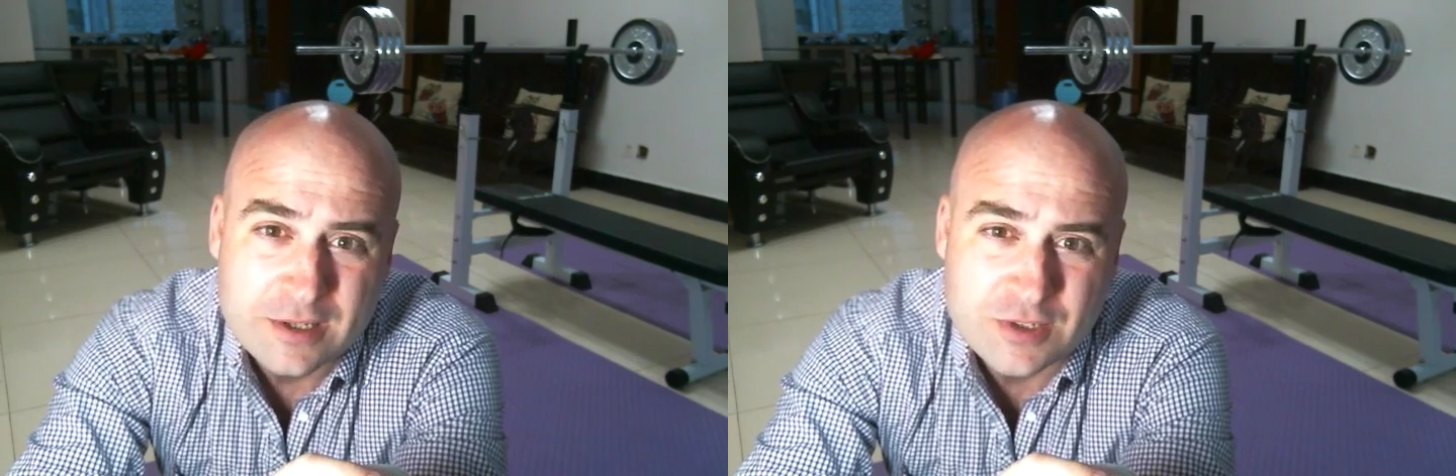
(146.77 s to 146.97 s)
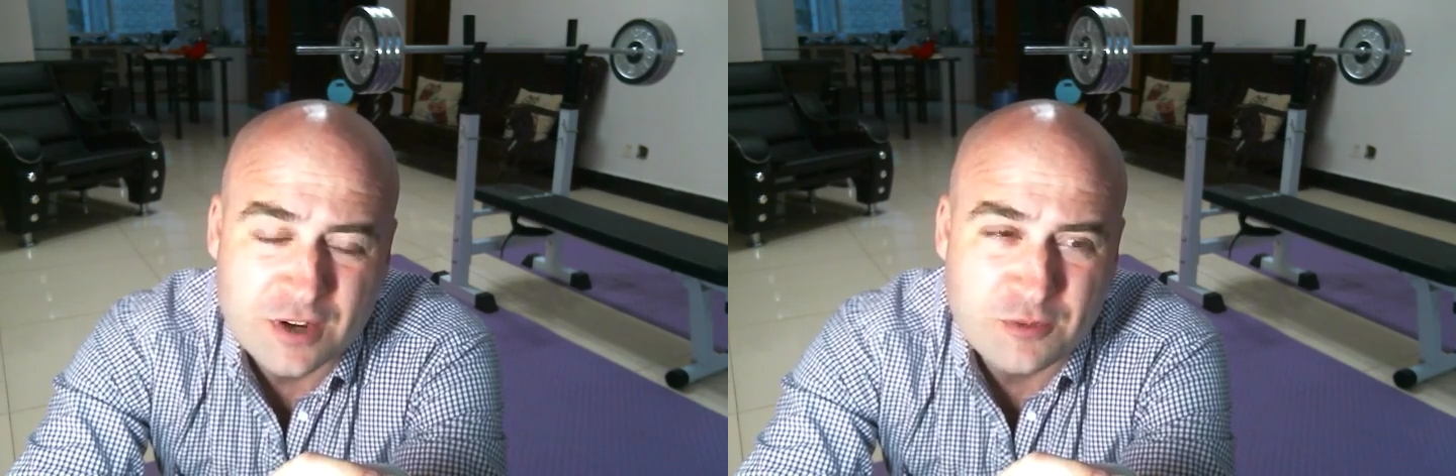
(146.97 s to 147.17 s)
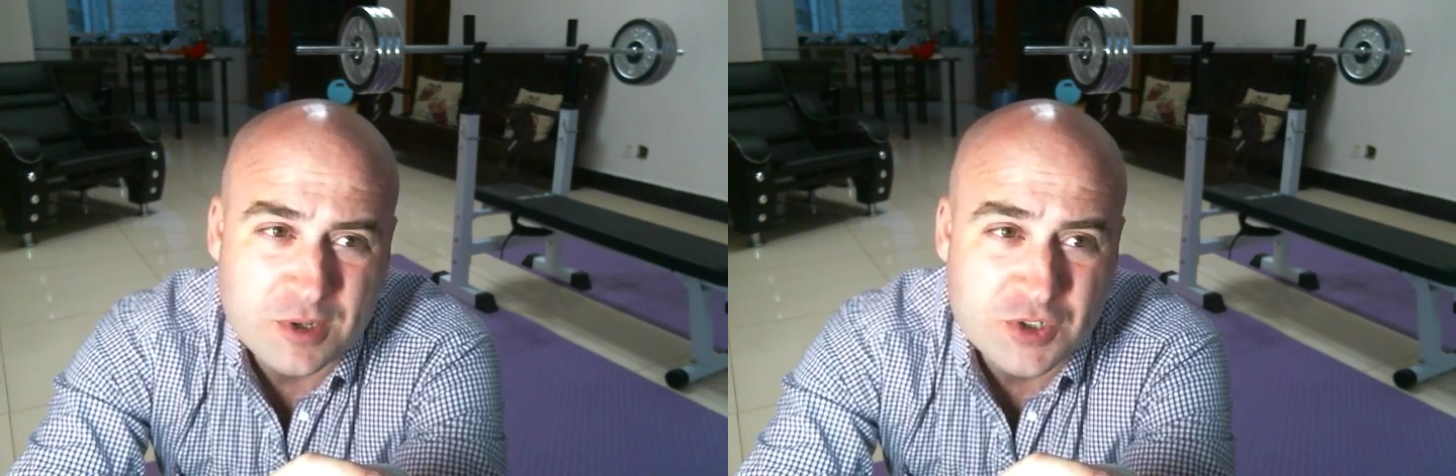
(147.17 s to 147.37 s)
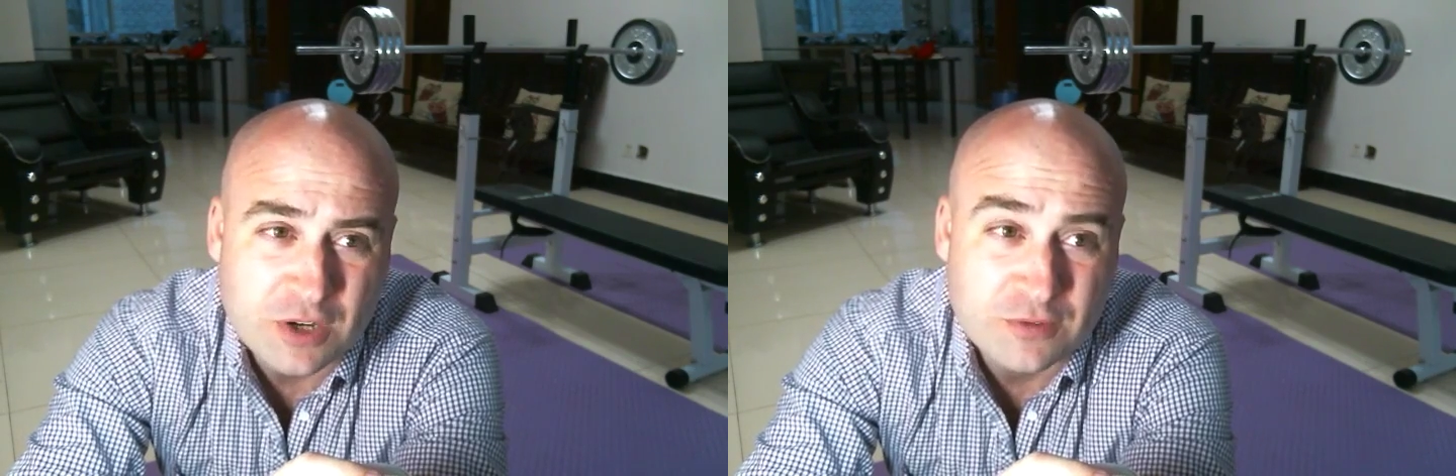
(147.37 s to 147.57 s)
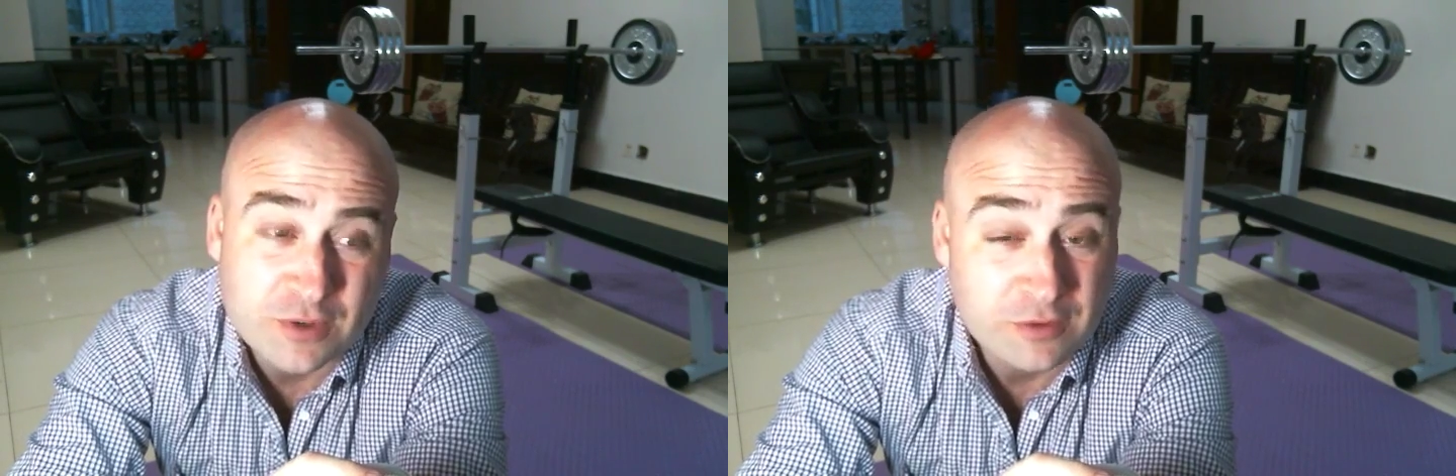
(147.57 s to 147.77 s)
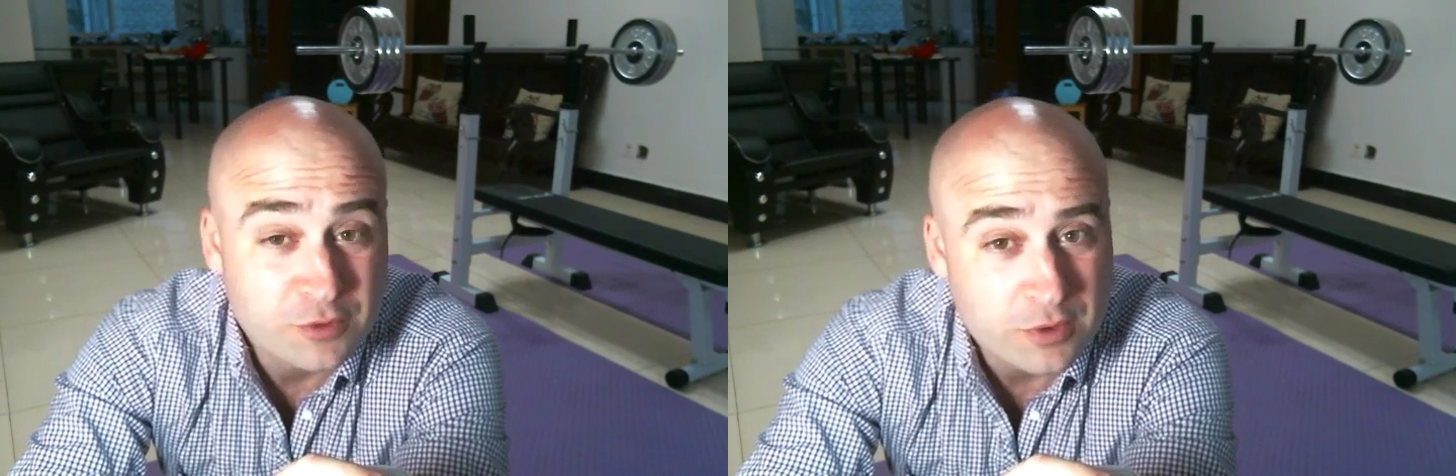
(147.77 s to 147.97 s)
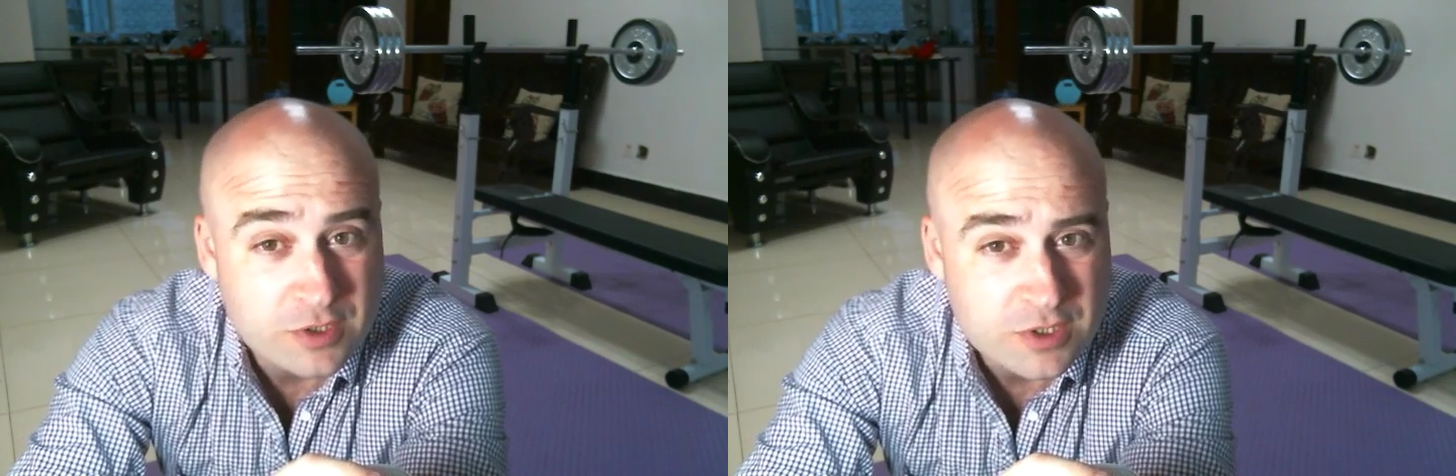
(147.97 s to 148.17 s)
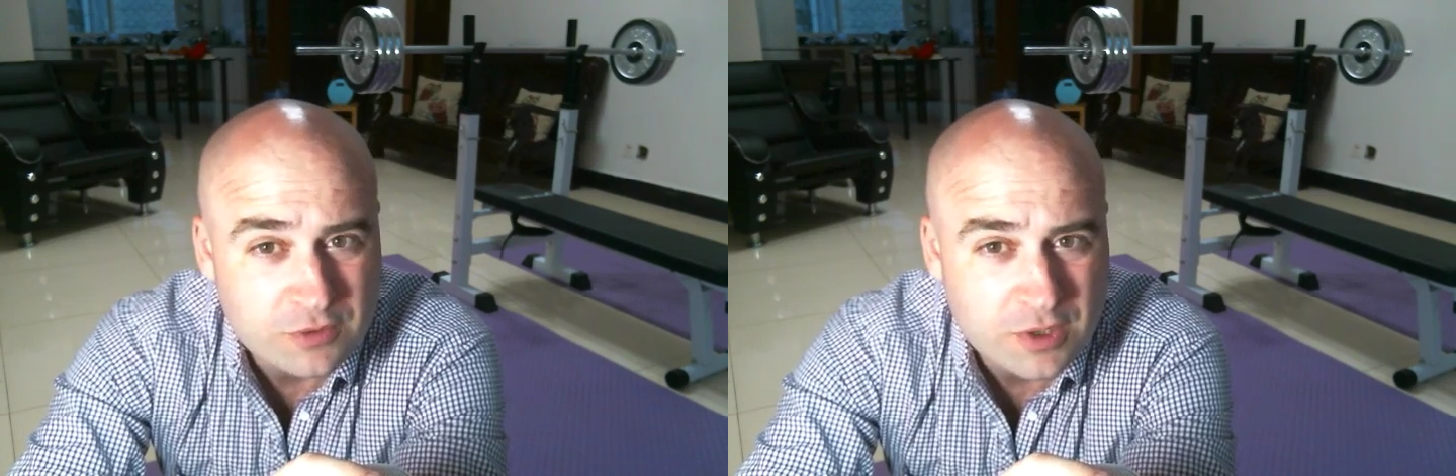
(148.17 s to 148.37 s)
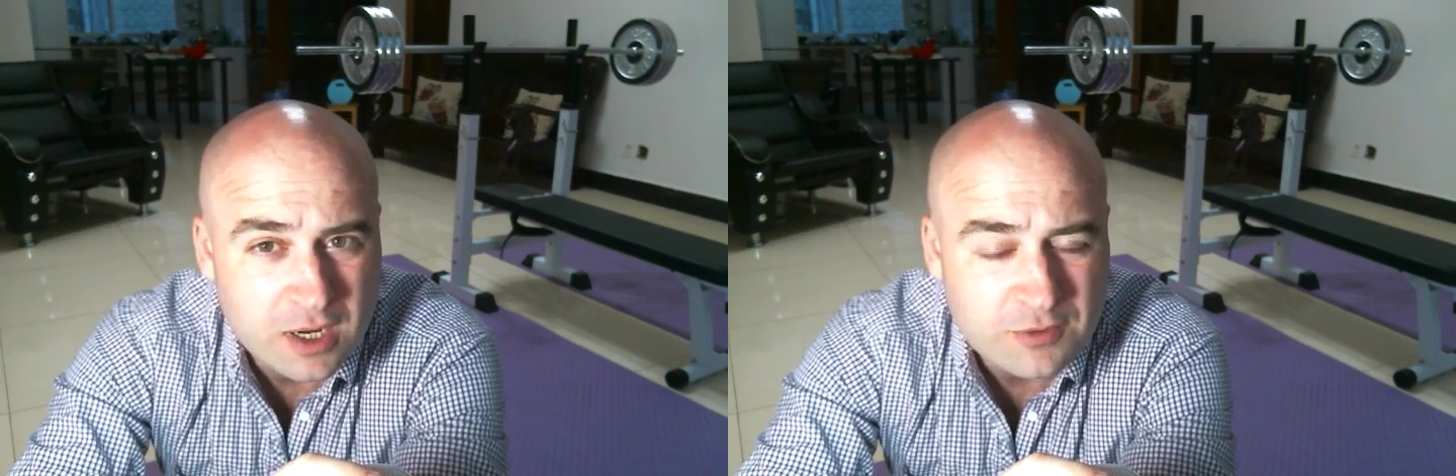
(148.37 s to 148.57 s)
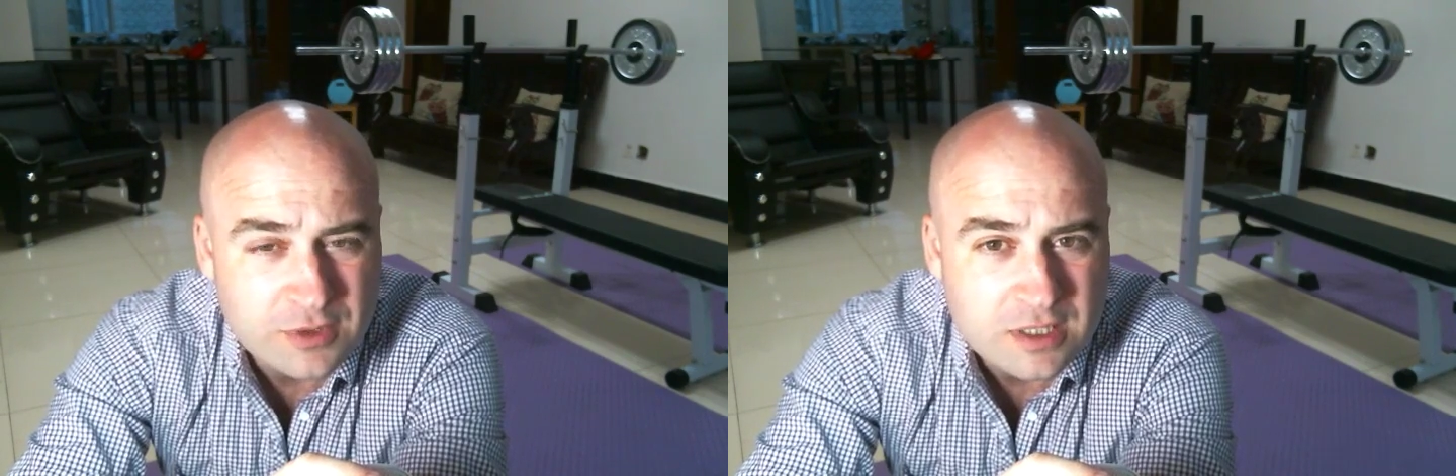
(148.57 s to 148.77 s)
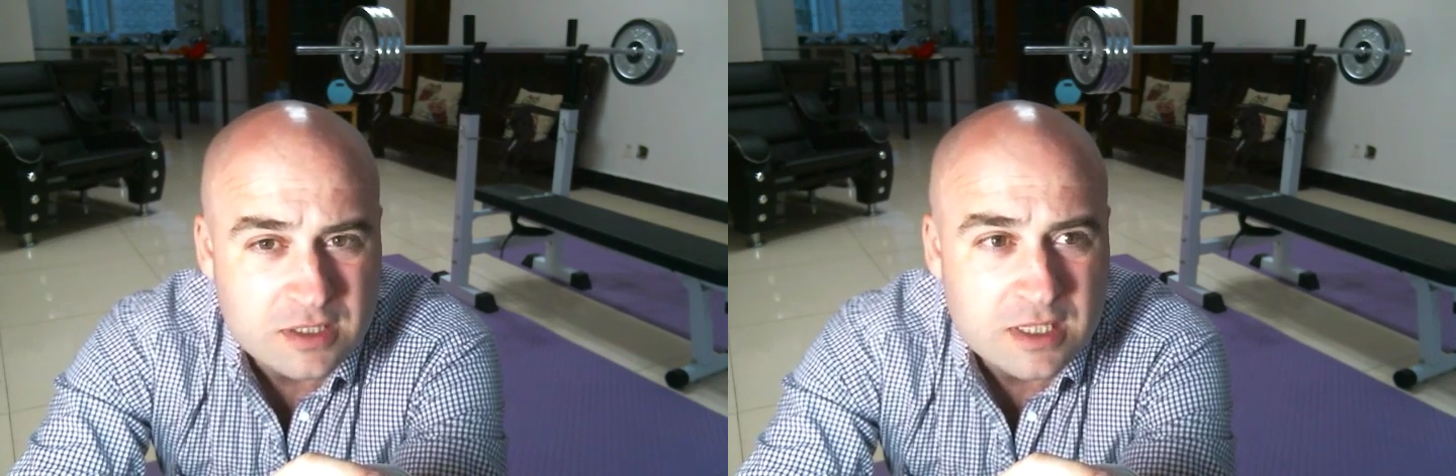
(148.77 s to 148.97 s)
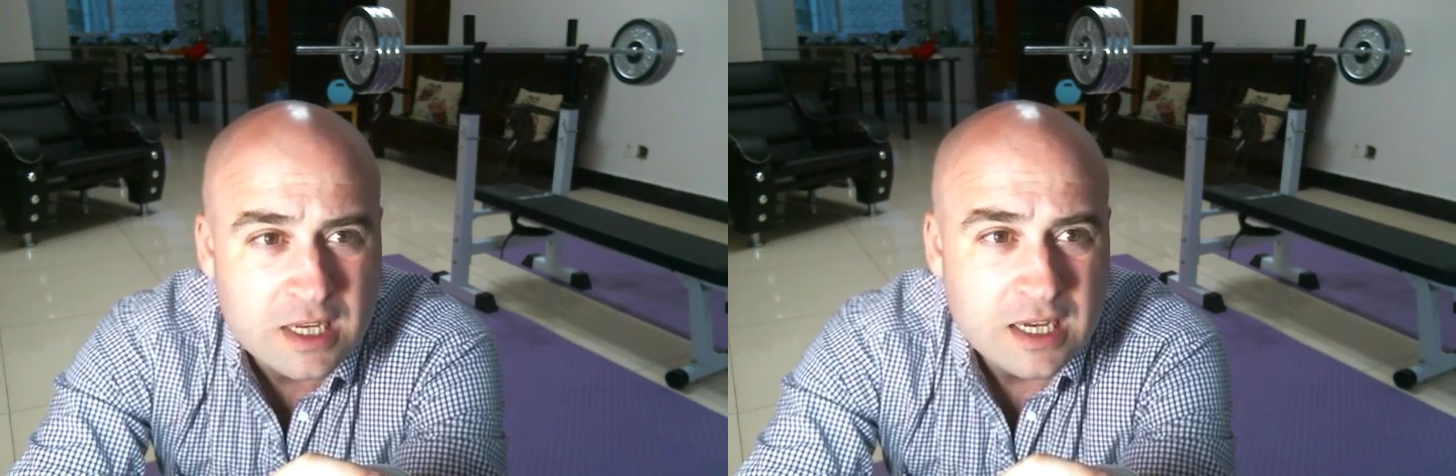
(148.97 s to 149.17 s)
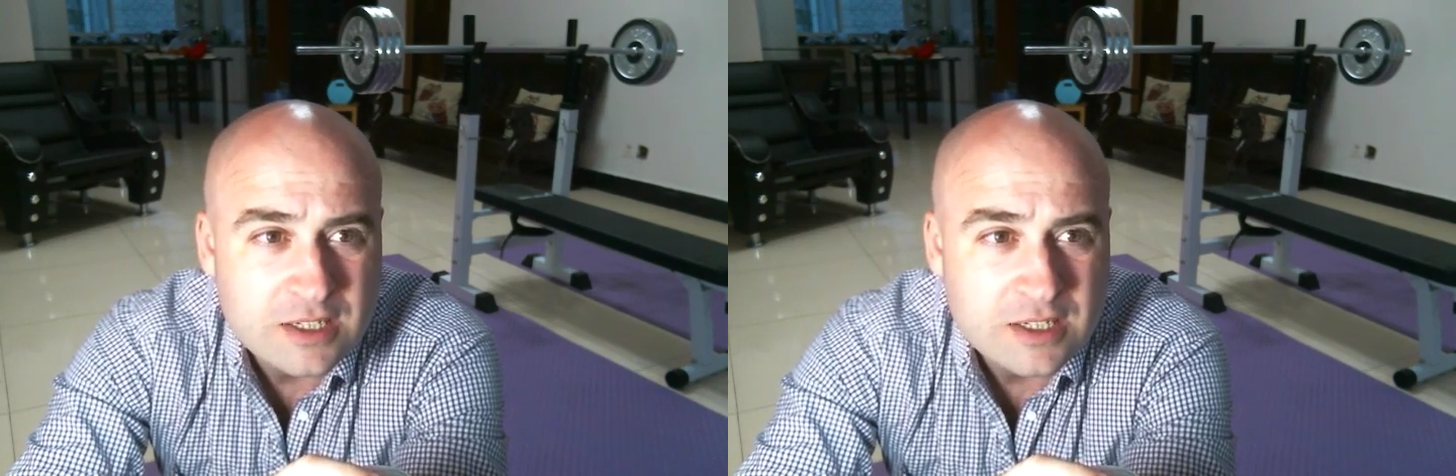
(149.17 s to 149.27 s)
aside from myself, and very few had the self-confidence